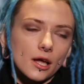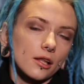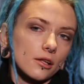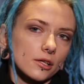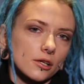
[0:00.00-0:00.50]

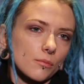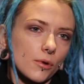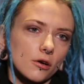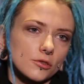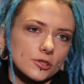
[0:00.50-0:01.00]
And like
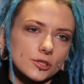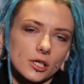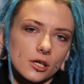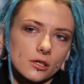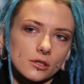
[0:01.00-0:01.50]
about the
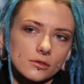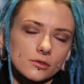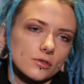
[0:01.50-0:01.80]
second,